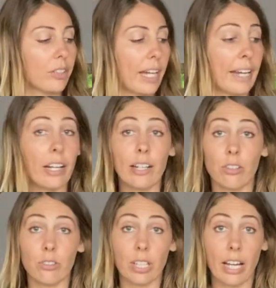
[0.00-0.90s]
and in
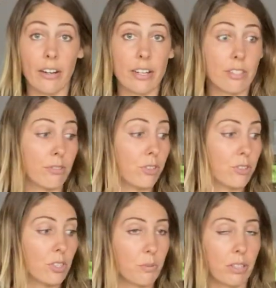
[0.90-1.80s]
all the curries of
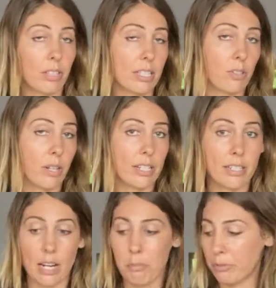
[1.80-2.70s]
course as well, that's quite a
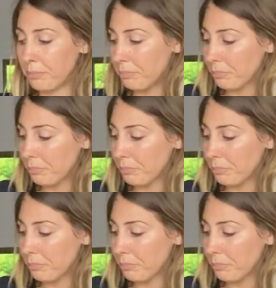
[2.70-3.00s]
staple.